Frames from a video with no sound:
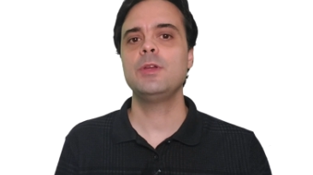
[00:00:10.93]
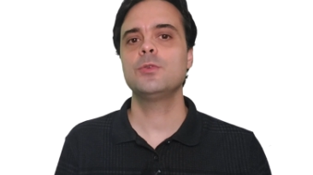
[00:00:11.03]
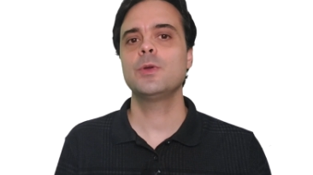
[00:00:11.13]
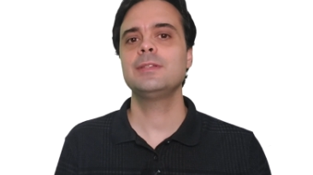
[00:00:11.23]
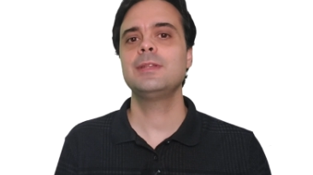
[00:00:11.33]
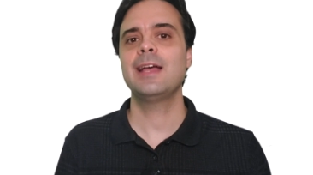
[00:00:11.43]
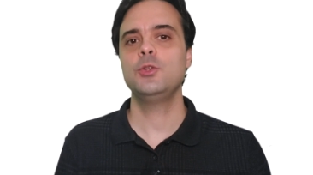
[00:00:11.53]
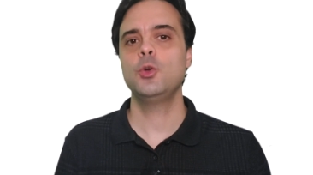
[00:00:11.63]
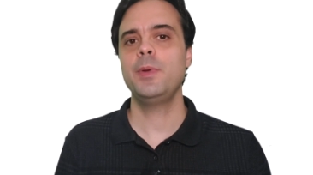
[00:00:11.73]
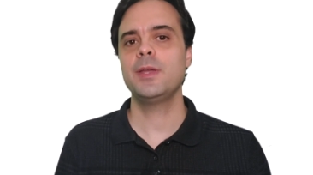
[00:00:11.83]
reason is
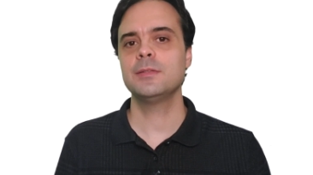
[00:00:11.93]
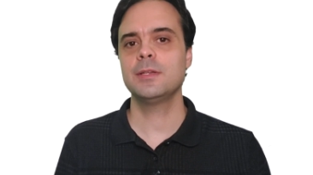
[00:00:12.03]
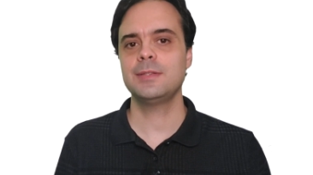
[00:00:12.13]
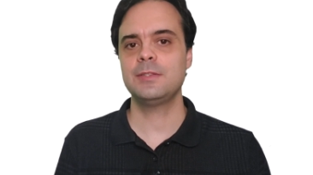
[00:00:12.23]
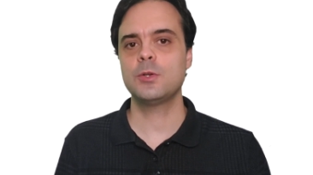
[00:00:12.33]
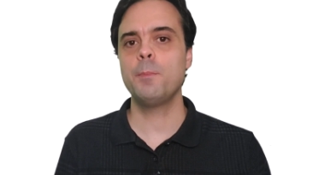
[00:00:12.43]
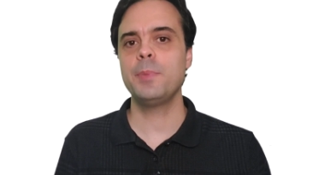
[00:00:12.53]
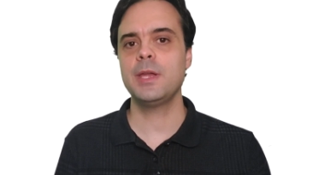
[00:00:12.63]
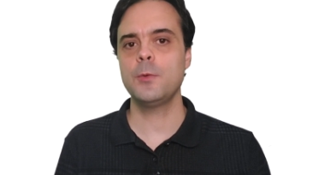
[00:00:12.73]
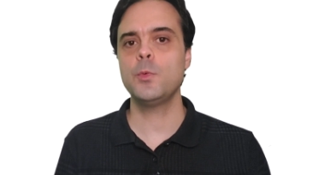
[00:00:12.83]
that your business is
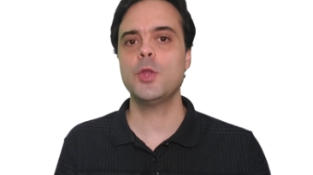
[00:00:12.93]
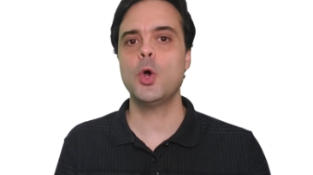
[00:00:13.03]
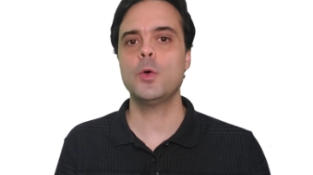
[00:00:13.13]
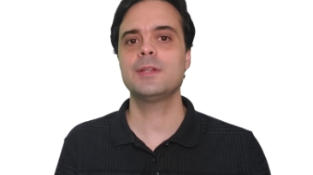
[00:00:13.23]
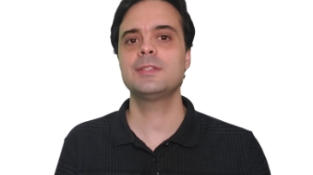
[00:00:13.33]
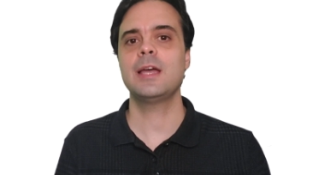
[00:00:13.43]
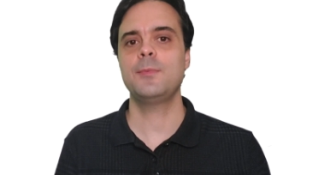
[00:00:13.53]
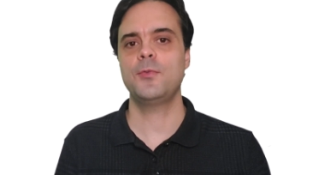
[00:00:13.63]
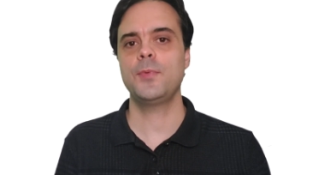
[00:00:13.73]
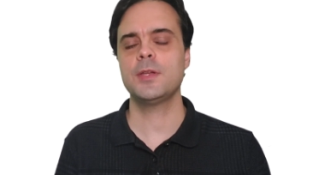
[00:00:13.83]
competing with other
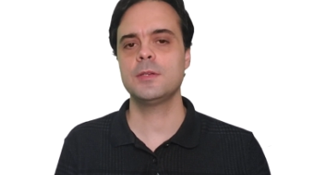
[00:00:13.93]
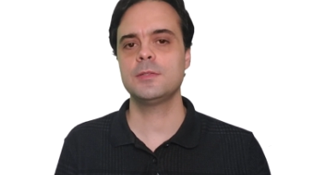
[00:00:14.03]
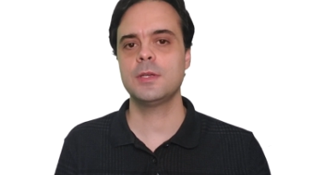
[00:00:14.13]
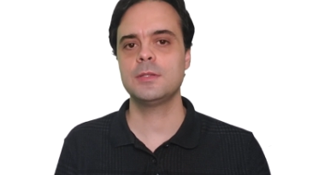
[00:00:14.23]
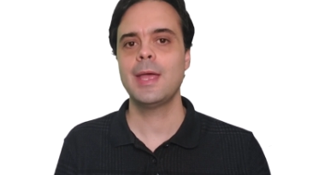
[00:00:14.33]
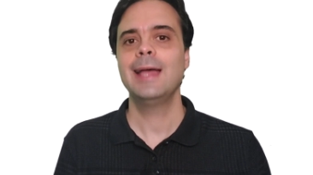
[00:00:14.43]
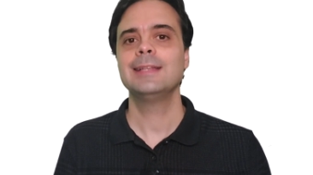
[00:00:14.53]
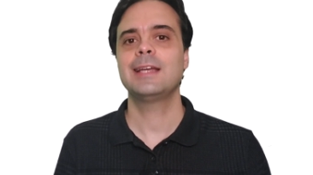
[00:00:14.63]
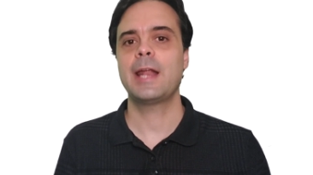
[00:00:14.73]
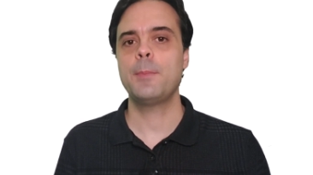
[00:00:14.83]
type of businesses
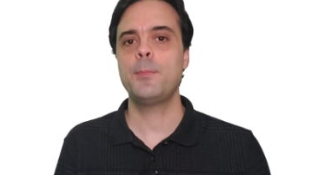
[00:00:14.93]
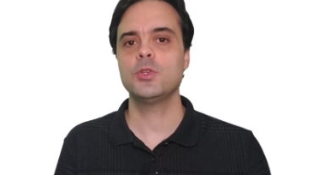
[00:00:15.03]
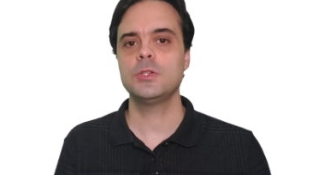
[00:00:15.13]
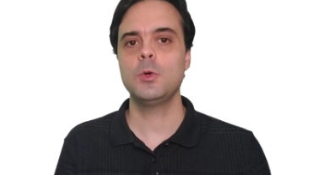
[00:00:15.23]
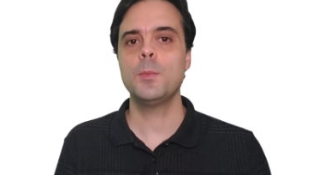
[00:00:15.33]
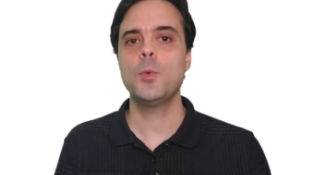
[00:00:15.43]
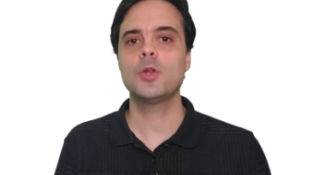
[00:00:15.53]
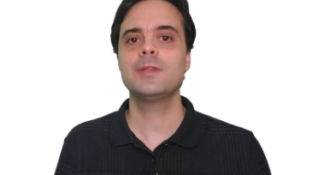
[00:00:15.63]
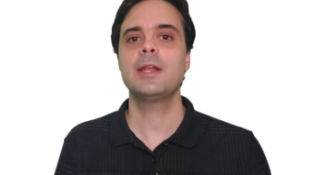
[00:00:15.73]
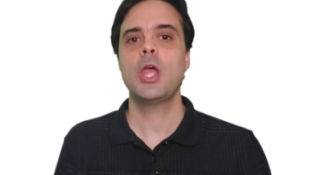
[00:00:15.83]
that are possibly
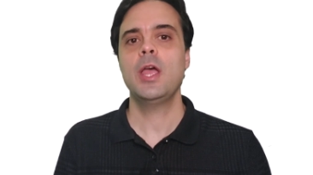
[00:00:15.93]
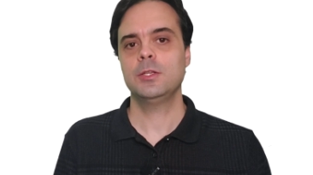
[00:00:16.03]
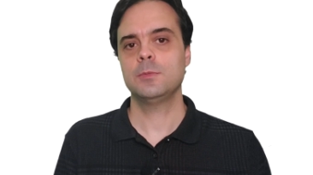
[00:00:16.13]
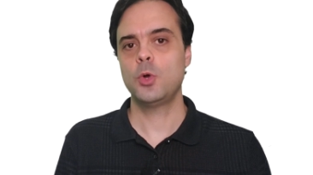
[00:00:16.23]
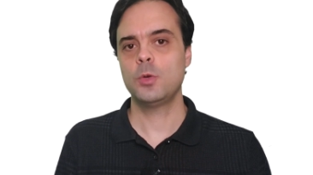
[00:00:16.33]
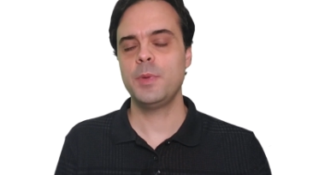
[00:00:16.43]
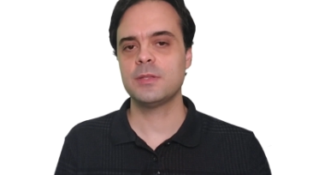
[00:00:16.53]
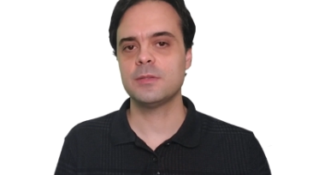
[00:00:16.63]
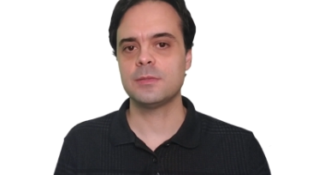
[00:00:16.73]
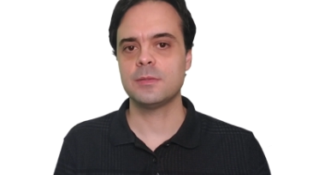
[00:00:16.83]
more than small
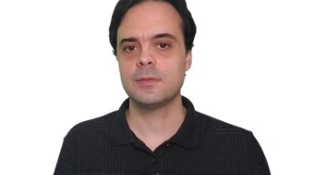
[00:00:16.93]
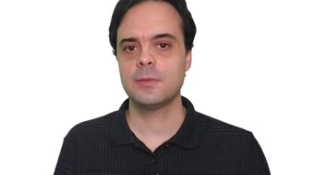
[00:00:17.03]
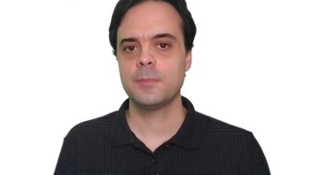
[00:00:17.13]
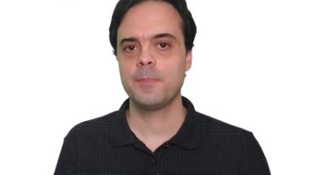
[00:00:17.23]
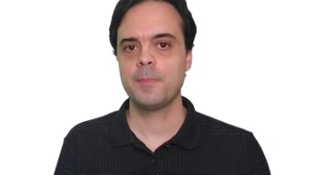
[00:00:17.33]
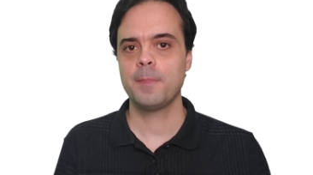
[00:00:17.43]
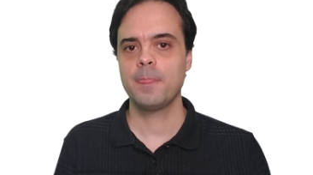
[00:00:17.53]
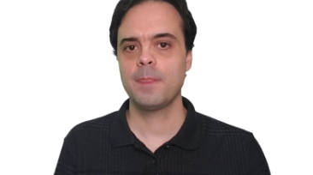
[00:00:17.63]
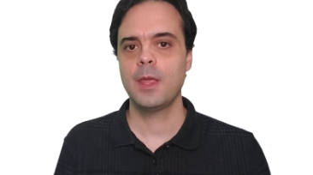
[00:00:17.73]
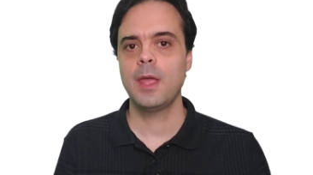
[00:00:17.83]
businesses.
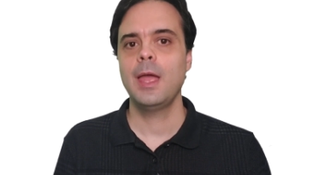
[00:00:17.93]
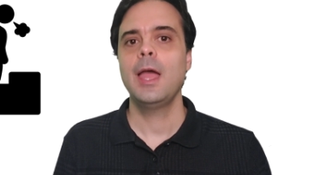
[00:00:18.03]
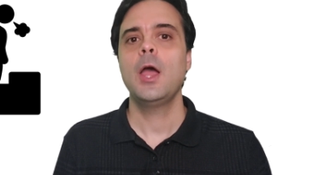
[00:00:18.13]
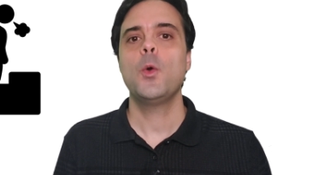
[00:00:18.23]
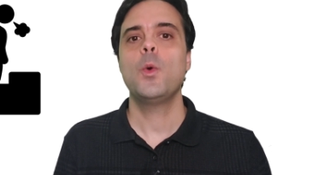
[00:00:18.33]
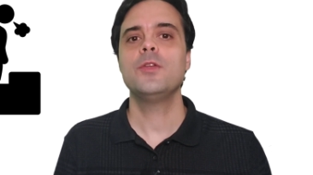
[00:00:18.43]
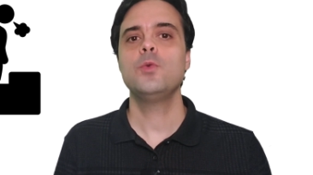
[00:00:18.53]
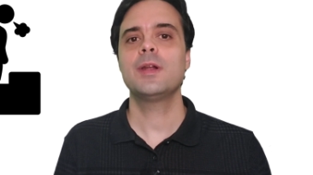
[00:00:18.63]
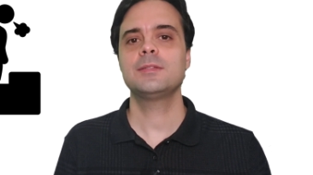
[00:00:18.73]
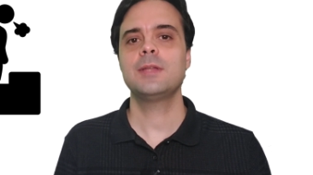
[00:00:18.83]
When
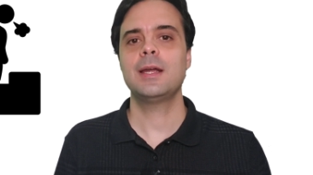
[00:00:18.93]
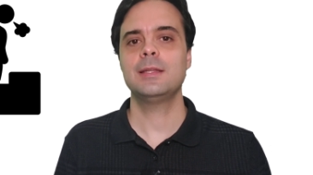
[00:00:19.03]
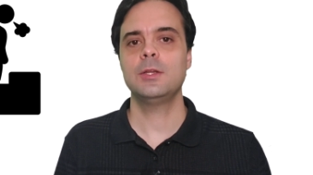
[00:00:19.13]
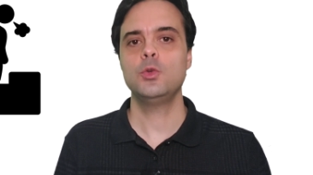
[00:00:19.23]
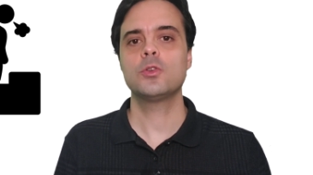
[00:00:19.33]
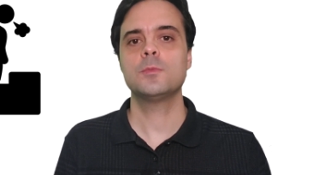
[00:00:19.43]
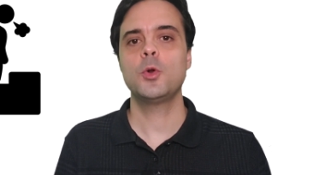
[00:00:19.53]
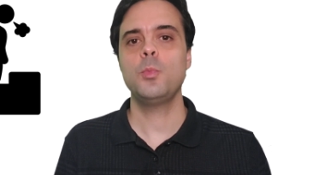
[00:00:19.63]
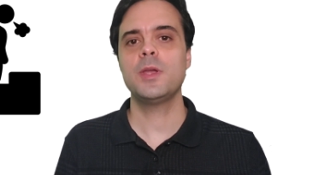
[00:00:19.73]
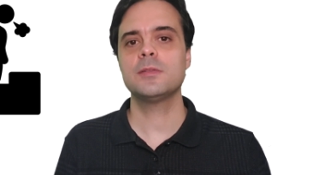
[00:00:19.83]
you are starting your
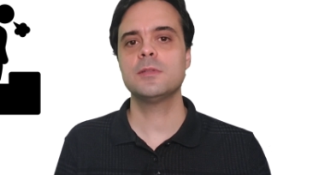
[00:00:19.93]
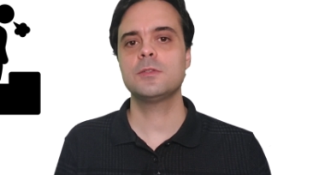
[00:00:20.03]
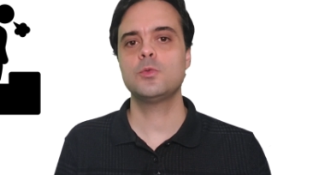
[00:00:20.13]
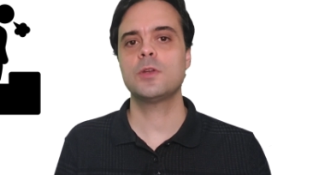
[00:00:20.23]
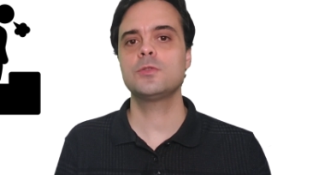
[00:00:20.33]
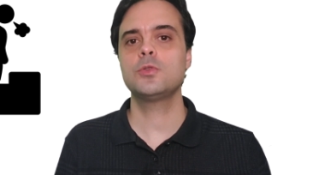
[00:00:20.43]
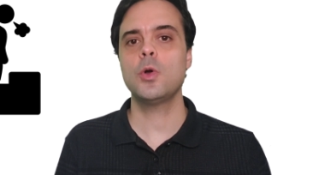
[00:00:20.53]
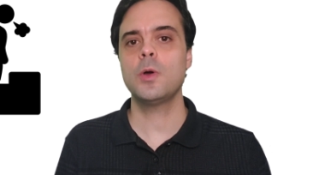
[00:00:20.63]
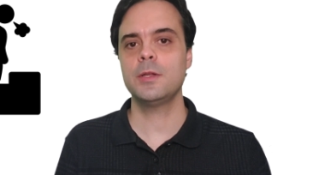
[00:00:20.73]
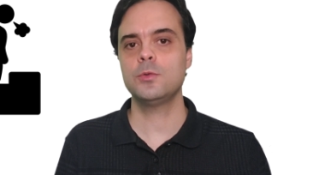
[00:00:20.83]
small business, you are
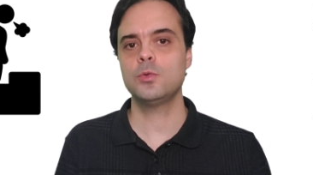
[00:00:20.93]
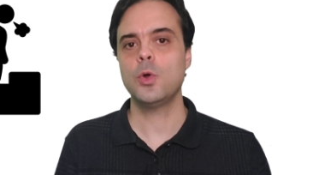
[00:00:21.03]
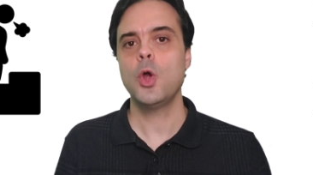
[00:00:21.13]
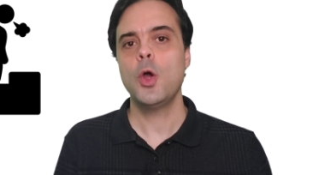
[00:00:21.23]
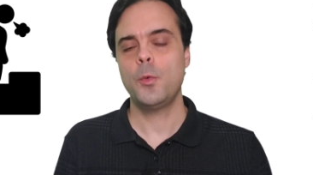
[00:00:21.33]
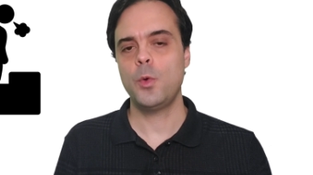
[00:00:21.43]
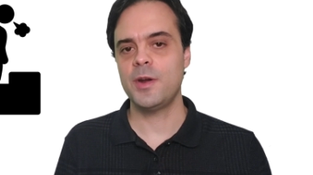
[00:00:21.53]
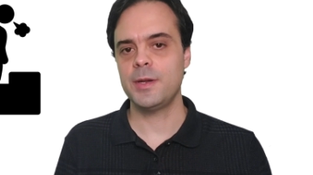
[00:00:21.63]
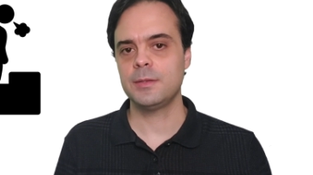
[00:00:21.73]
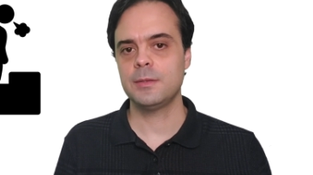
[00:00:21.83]
struggling to
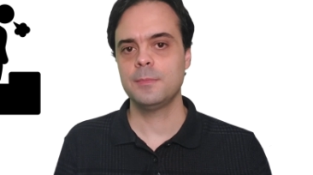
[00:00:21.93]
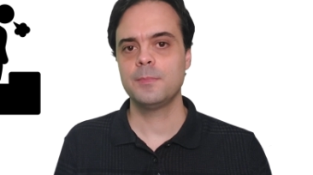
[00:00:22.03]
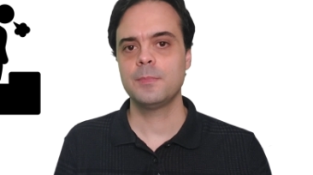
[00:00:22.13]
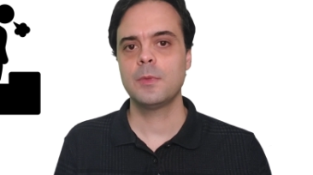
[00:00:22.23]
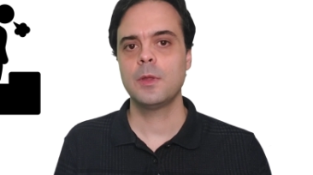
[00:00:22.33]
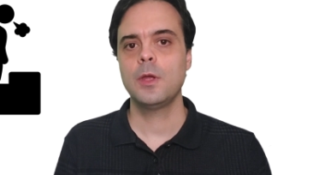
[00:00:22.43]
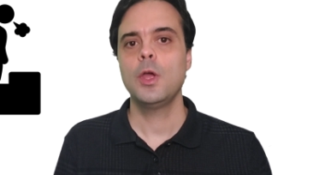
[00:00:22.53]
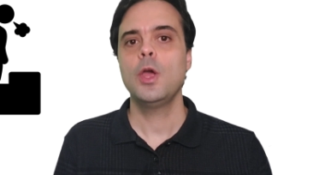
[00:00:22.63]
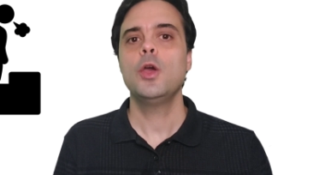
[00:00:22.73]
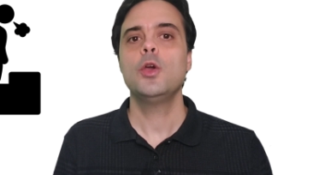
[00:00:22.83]
run it.
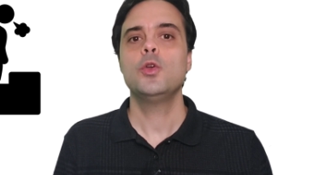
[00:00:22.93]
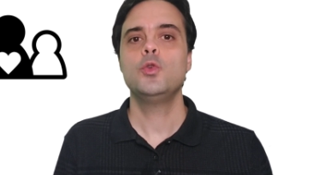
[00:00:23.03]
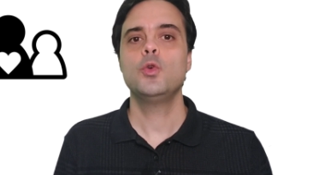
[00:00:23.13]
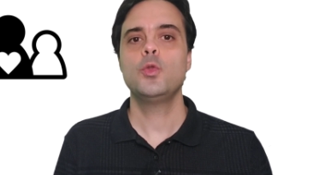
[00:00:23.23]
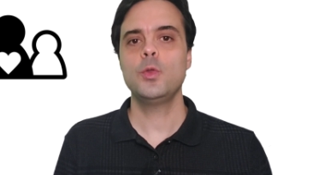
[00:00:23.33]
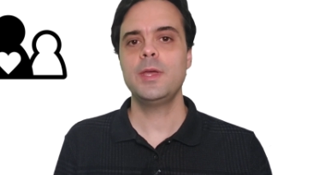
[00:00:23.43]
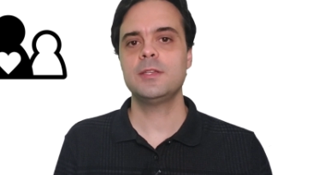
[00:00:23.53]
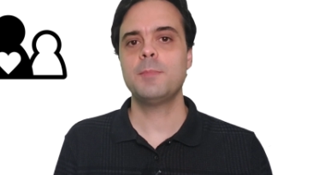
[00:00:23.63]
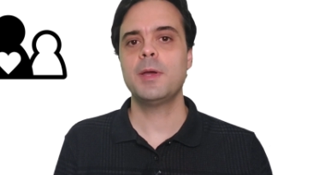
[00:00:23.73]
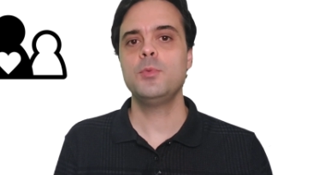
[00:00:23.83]
Ah. You do
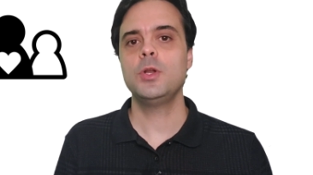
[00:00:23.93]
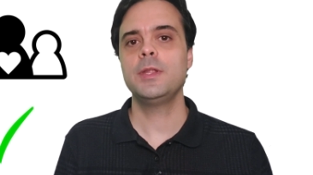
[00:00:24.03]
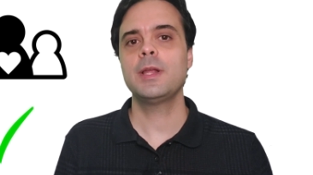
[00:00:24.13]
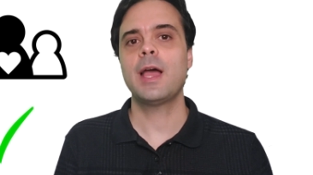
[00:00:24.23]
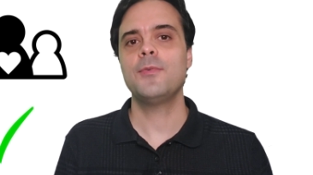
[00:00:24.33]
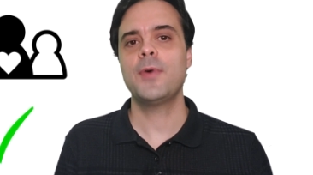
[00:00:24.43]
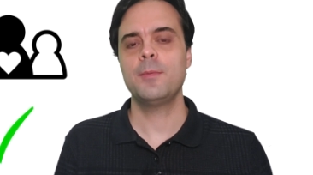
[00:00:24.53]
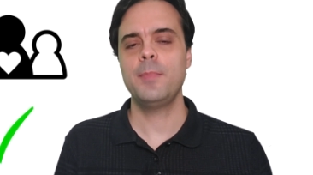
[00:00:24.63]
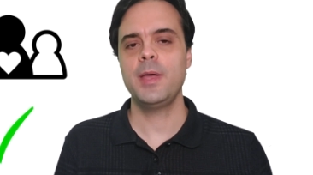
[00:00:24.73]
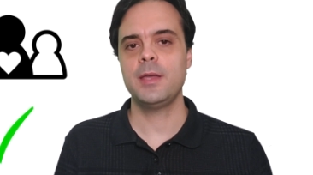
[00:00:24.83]
this by building a
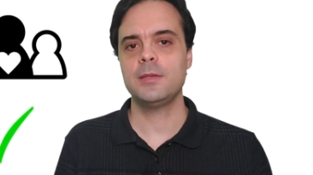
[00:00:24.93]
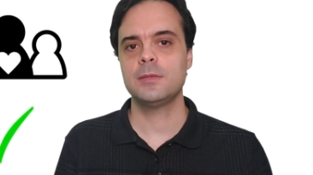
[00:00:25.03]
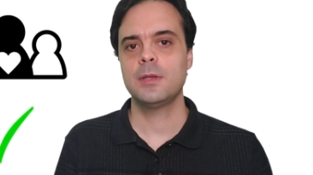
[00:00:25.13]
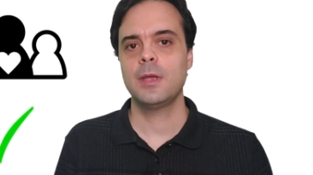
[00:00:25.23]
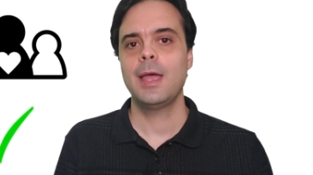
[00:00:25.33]
fan base.